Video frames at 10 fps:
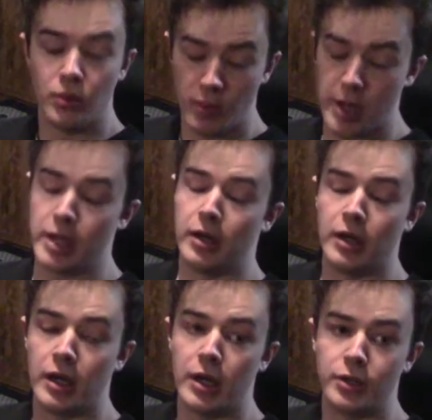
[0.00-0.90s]
Right,
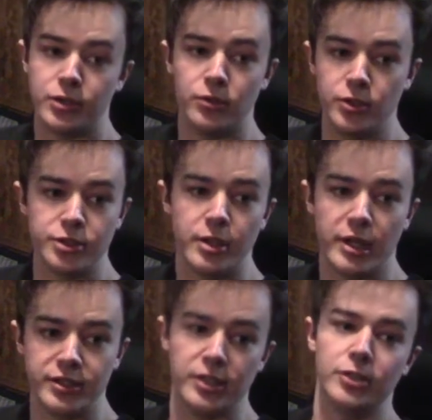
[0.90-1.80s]
I also just
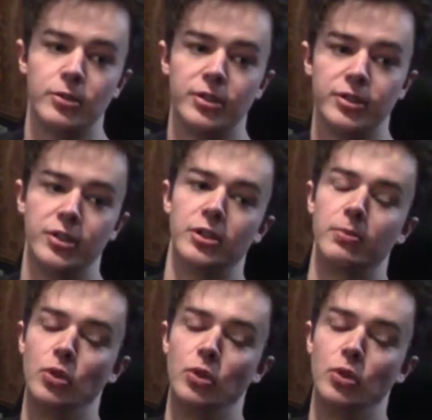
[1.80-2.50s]
lost interest in your